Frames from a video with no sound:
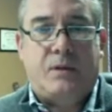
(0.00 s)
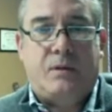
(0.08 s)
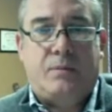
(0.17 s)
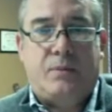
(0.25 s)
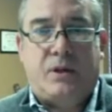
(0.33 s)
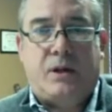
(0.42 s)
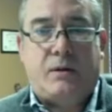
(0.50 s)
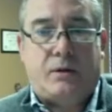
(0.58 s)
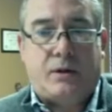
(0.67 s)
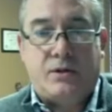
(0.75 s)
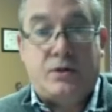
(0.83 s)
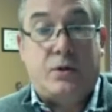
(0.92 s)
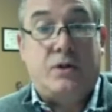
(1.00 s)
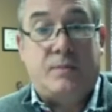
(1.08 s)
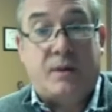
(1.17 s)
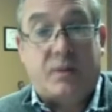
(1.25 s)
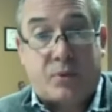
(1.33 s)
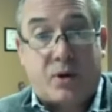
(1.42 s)
particular concerns
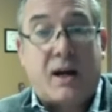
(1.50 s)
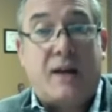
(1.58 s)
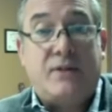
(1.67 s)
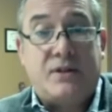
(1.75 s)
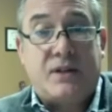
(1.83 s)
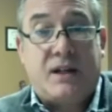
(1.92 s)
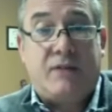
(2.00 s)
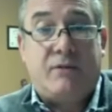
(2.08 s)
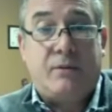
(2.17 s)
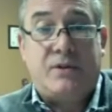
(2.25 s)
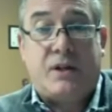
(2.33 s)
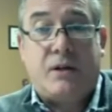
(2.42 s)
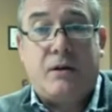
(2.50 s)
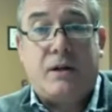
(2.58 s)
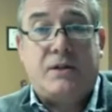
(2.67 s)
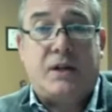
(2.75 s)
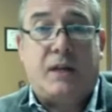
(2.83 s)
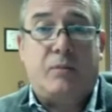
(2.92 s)
about privacy from a security
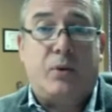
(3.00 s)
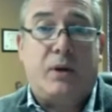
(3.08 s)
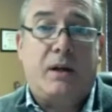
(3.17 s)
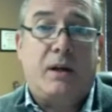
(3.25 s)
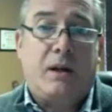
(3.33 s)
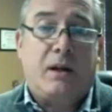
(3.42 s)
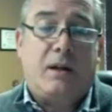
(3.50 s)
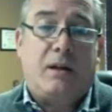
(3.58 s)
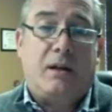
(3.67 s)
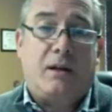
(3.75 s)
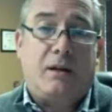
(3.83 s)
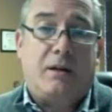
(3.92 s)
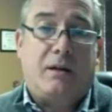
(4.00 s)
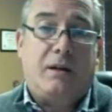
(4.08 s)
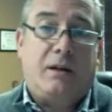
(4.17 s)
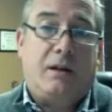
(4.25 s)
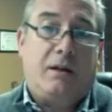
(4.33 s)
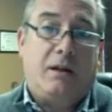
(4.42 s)
standpoint,
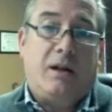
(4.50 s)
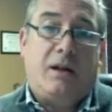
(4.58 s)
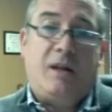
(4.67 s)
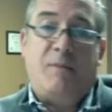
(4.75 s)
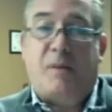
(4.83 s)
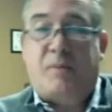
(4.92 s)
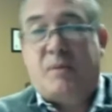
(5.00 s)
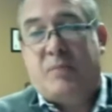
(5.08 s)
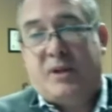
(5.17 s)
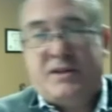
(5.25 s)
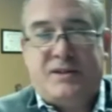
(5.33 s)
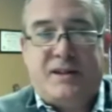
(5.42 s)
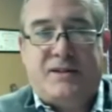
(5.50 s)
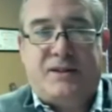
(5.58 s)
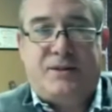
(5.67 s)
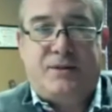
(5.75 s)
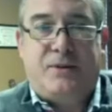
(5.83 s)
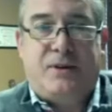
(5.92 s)
and then they might be placed next
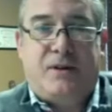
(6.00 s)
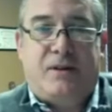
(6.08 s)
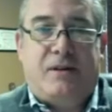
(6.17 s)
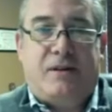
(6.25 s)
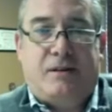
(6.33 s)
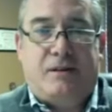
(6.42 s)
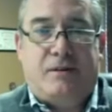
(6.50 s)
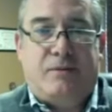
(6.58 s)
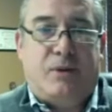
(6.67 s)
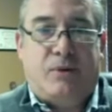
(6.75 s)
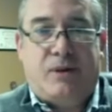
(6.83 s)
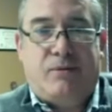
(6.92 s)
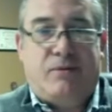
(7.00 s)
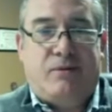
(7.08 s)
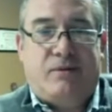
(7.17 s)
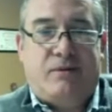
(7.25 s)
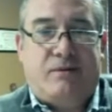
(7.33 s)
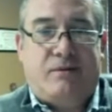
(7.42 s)
to what we
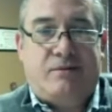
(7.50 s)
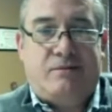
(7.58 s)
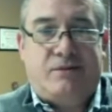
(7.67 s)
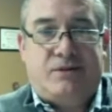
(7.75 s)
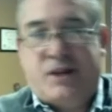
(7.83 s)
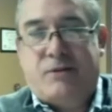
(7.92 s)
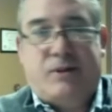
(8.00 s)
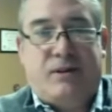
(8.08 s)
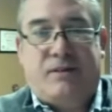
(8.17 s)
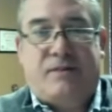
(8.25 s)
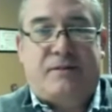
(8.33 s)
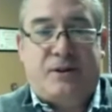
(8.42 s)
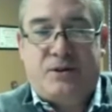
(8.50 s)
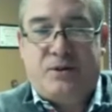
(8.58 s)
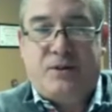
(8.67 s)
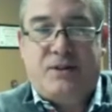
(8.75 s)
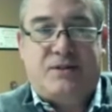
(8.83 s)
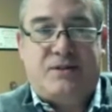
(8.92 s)
generally refer
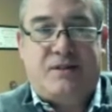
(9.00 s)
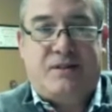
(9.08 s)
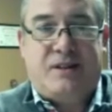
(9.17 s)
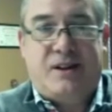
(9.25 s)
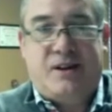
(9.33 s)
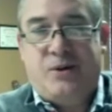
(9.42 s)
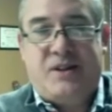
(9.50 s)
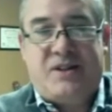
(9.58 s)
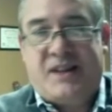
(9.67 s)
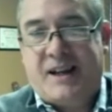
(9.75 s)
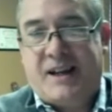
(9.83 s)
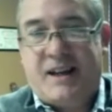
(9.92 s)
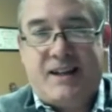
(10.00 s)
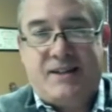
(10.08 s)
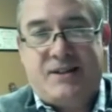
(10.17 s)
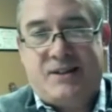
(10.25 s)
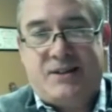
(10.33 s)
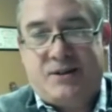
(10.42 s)
to as the noisy guys.
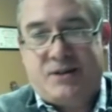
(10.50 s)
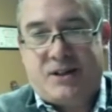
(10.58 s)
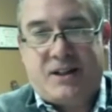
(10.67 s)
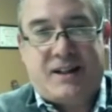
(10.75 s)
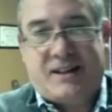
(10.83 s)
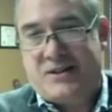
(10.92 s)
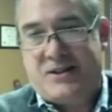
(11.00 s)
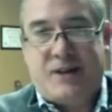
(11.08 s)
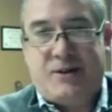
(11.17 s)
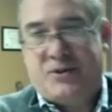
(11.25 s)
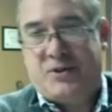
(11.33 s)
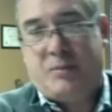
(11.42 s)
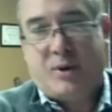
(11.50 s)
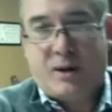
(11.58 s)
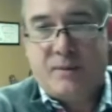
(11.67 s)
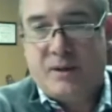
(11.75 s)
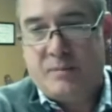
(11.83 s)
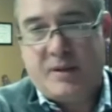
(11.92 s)
That's usually like the sales
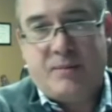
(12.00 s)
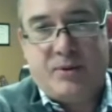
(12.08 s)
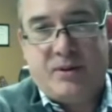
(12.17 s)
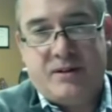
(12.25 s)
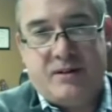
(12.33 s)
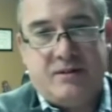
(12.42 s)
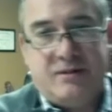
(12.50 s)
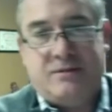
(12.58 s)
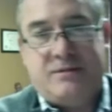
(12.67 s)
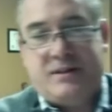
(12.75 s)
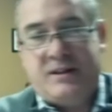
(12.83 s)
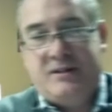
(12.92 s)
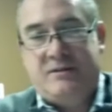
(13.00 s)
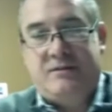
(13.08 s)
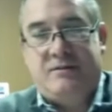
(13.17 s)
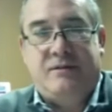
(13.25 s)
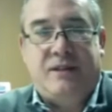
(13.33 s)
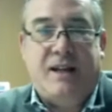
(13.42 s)
department, people that are
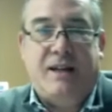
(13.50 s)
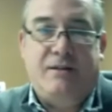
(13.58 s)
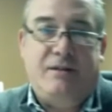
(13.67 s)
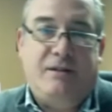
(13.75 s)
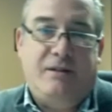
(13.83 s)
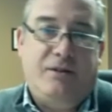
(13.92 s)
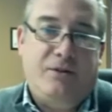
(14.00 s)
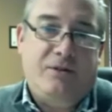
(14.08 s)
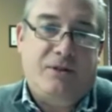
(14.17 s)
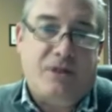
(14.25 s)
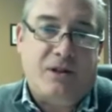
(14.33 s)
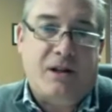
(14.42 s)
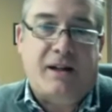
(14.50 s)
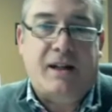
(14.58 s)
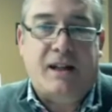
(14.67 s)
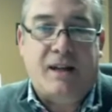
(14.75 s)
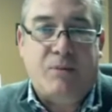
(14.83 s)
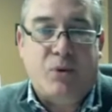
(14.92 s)
loud and there's a lot of
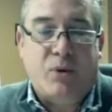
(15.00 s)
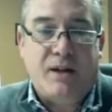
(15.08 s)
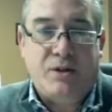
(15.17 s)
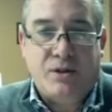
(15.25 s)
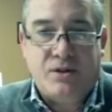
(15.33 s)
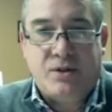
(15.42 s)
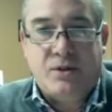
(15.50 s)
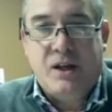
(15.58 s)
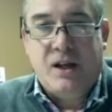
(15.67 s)
collaboration. So